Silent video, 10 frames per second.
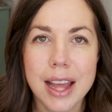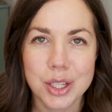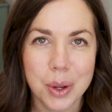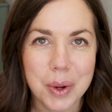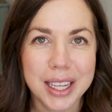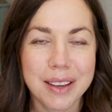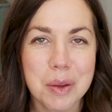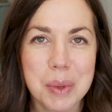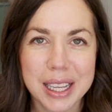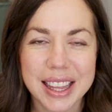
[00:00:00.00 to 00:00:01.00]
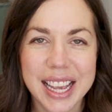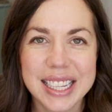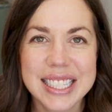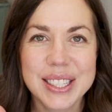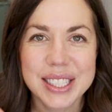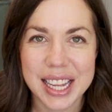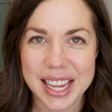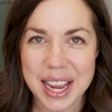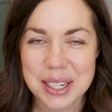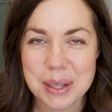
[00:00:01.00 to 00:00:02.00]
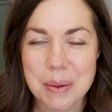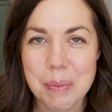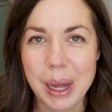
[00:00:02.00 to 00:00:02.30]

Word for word: And so I want to give a big thanks to Sonlight.